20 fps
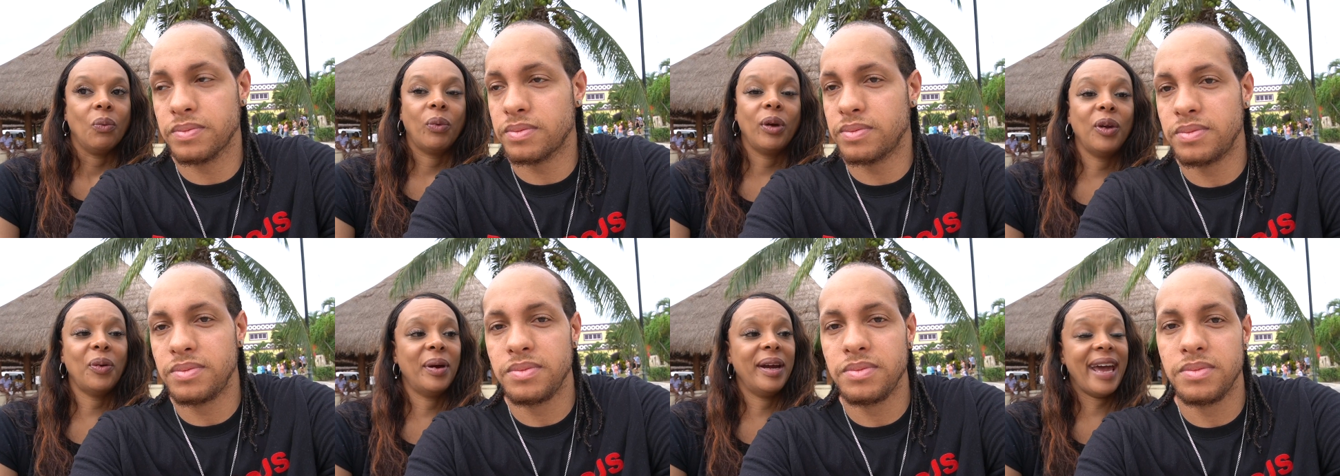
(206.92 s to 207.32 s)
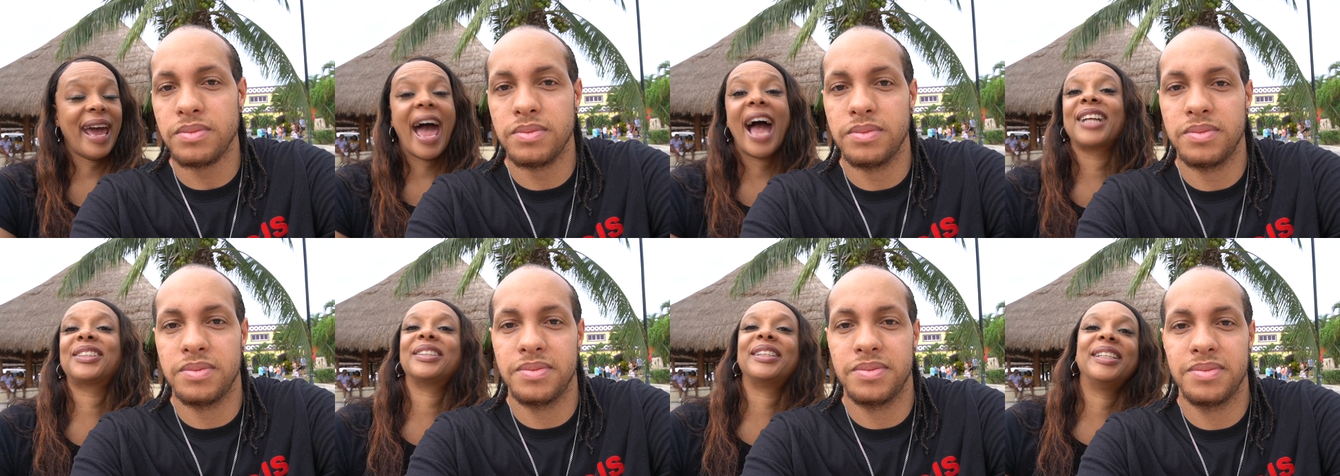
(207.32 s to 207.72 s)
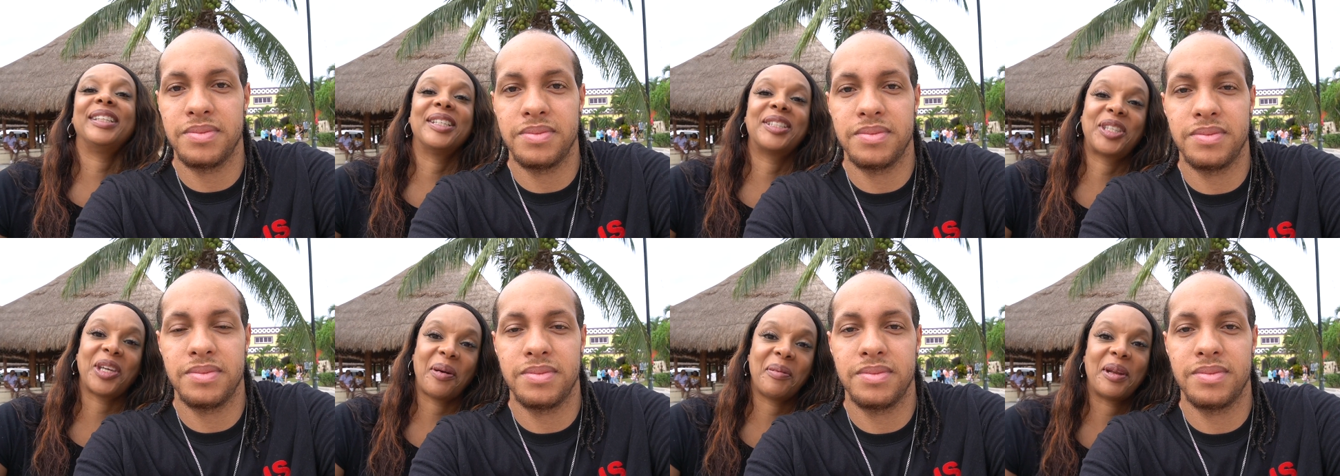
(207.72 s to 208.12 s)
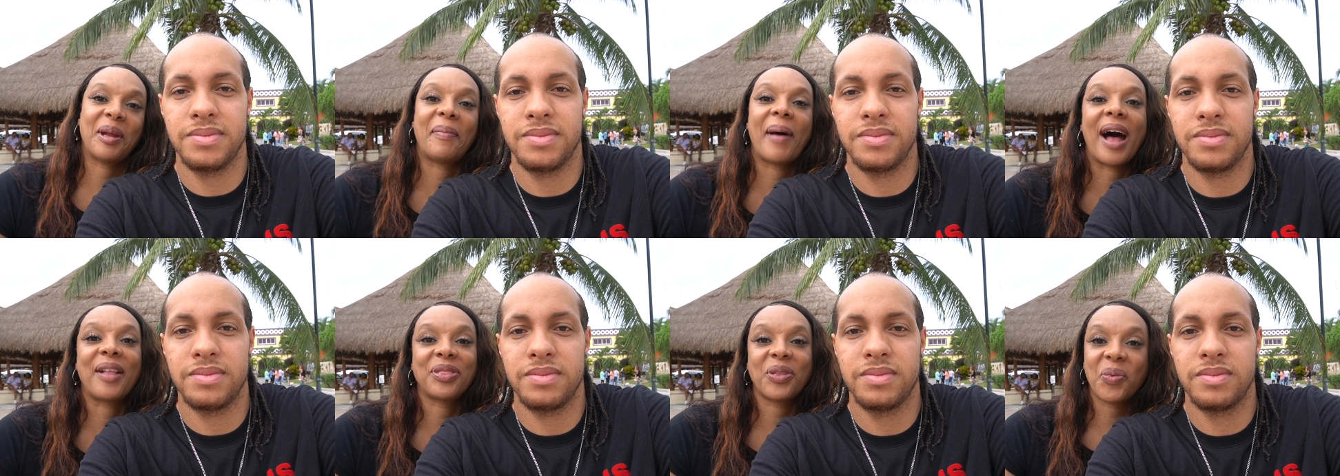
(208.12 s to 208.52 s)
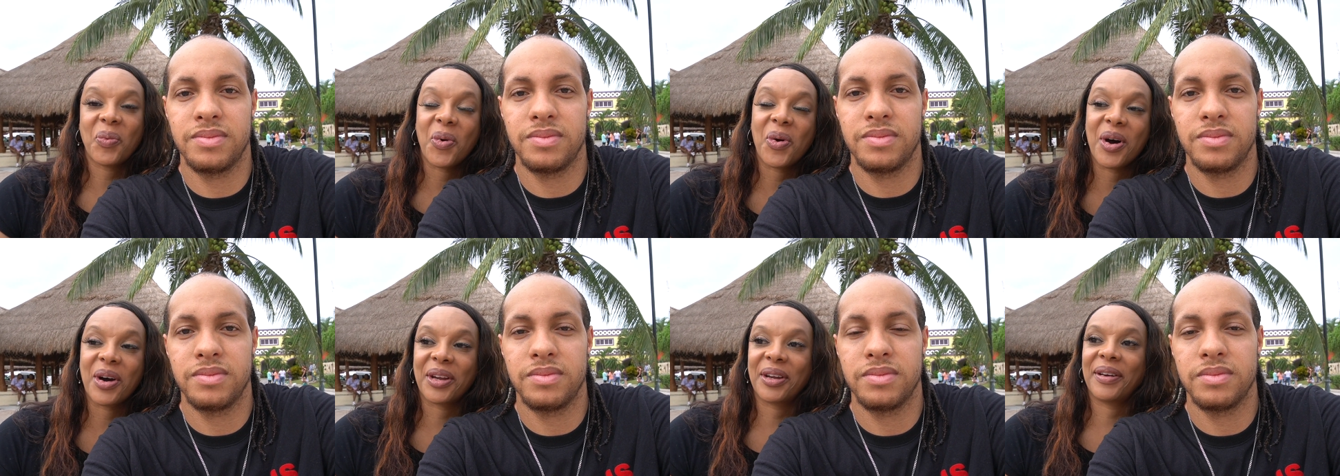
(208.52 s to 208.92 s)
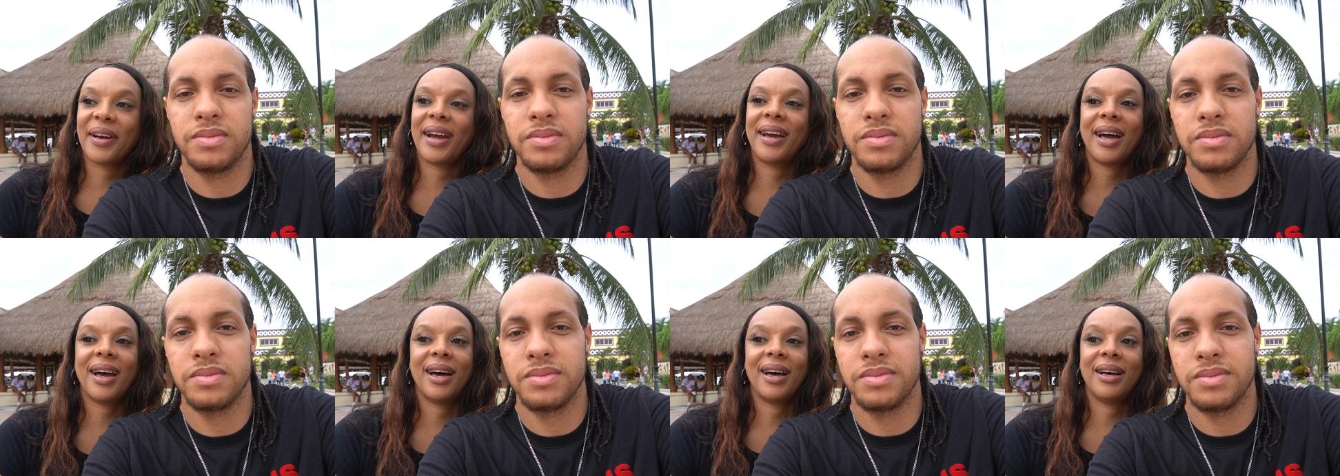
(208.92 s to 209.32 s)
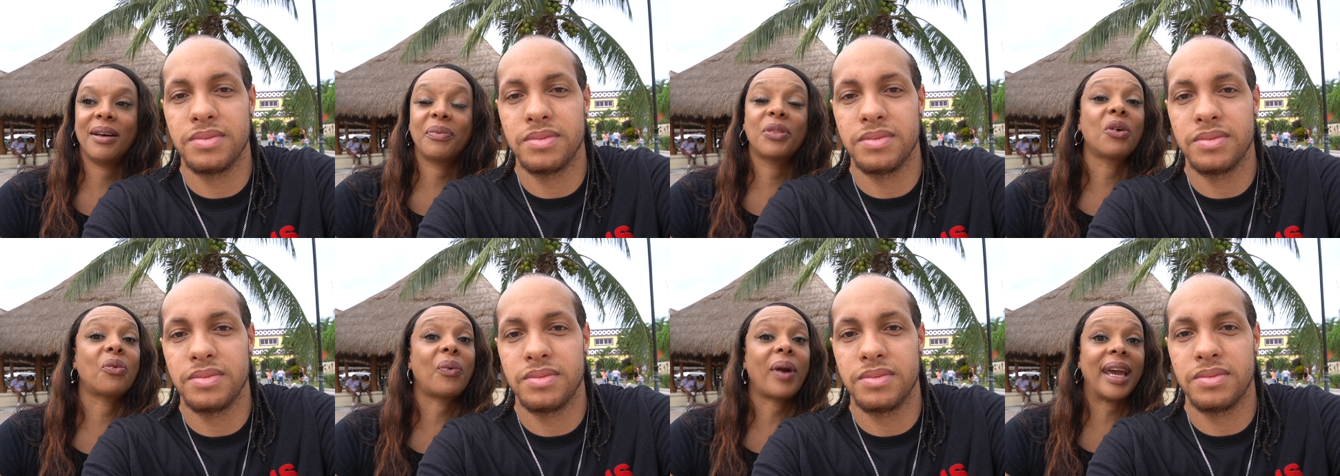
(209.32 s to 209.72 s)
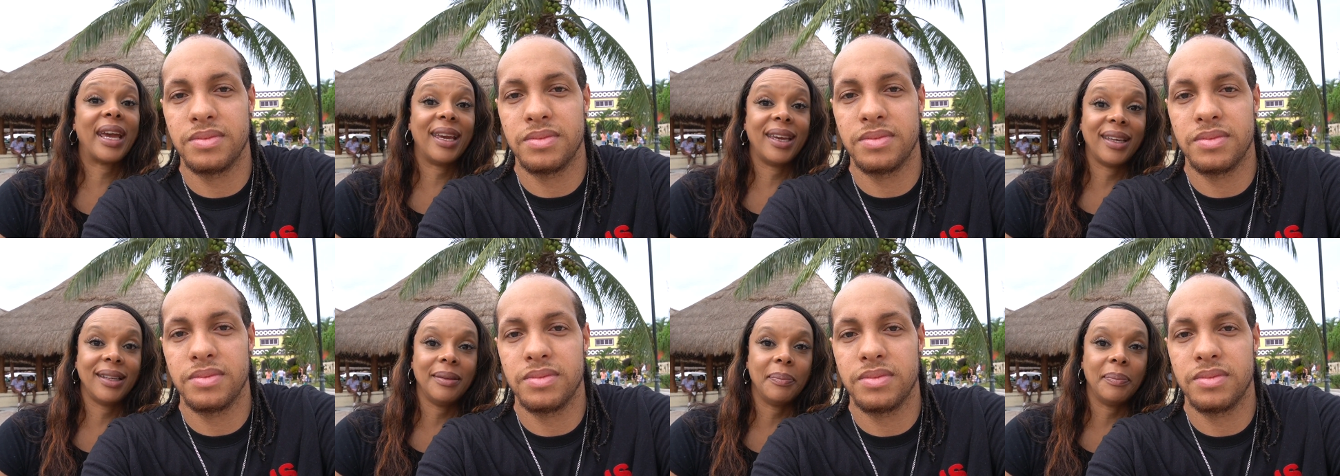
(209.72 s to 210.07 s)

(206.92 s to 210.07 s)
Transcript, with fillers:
Speaker 1: we were actually determined about the water, uh, the rain,